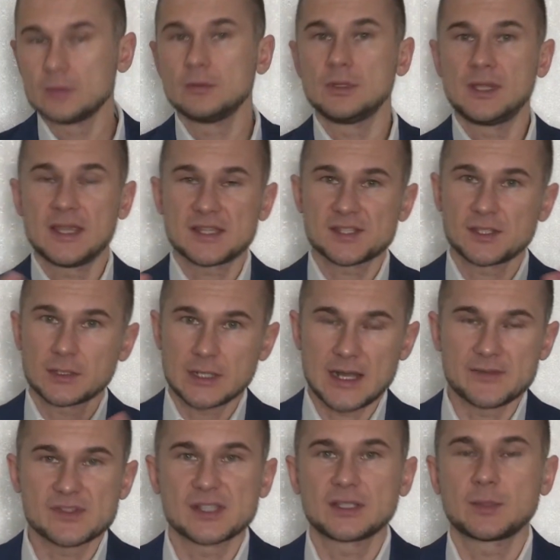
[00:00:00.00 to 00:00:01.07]
guest
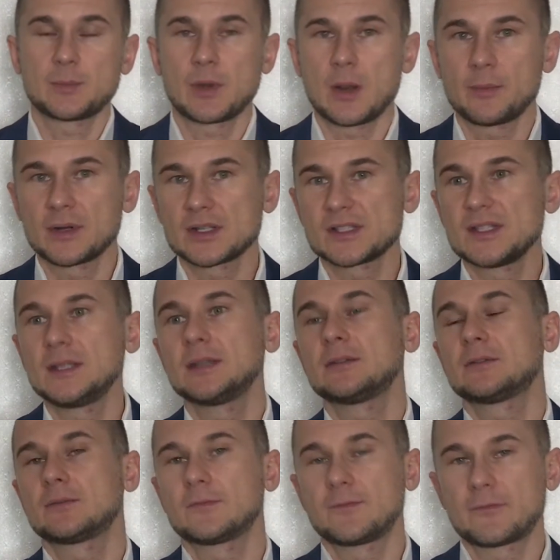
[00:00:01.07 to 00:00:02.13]
arrives at the property,
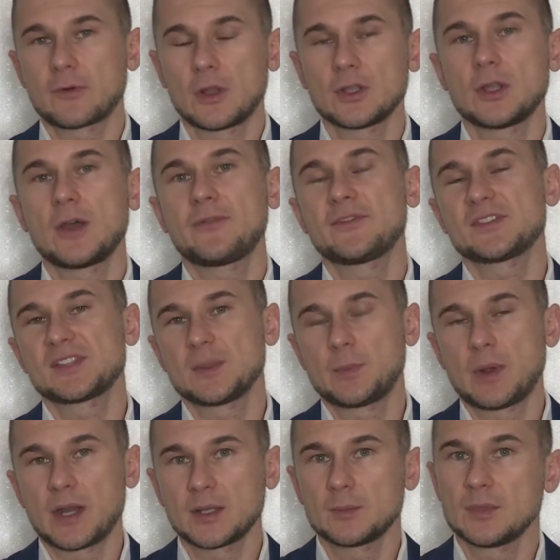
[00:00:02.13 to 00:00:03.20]
front office
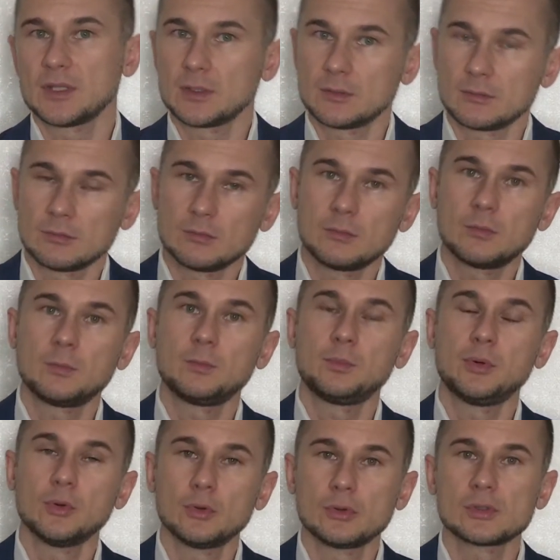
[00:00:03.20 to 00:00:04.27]
department
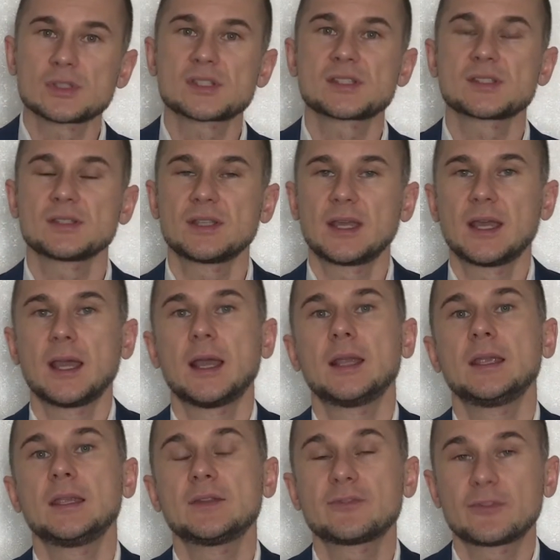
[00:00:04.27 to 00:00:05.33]
pulls the
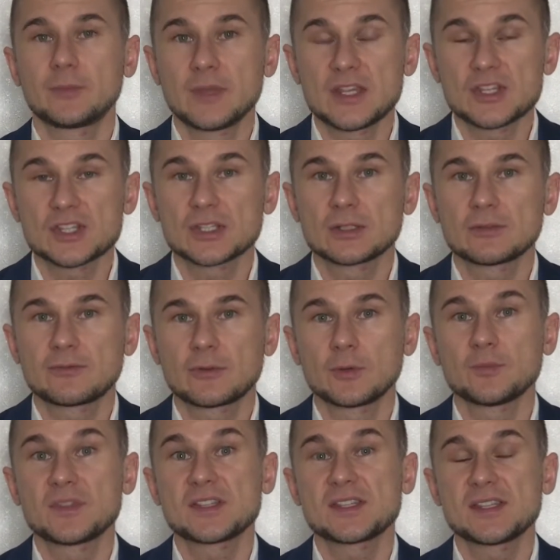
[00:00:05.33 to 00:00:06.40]
information from
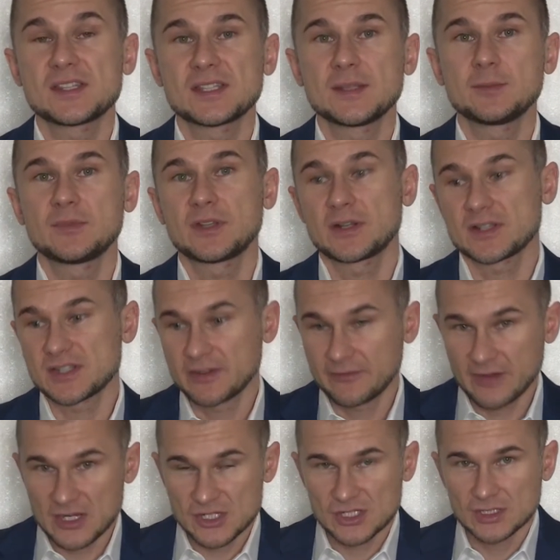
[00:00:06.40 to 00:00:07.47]
the system, the
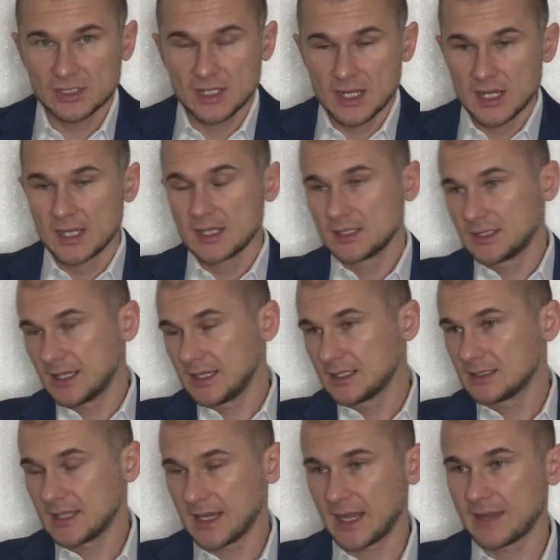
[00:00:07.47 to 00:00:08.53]
reservation.
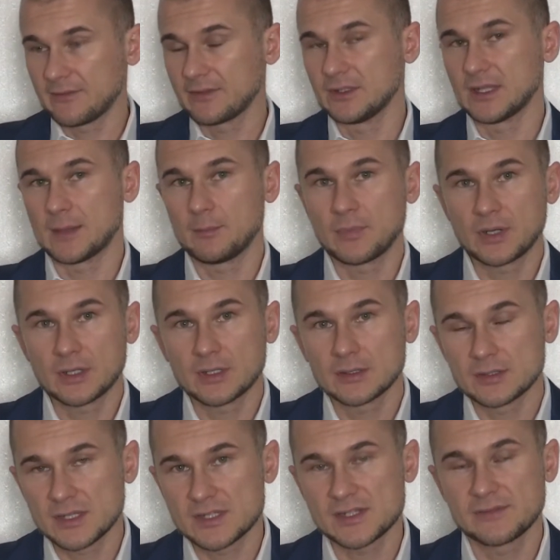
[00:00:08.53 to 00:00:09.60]
They have a number,
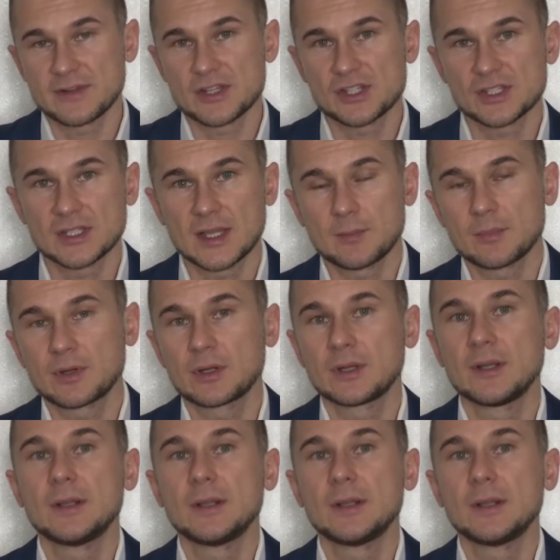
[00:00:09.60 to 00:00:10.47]
reservation number.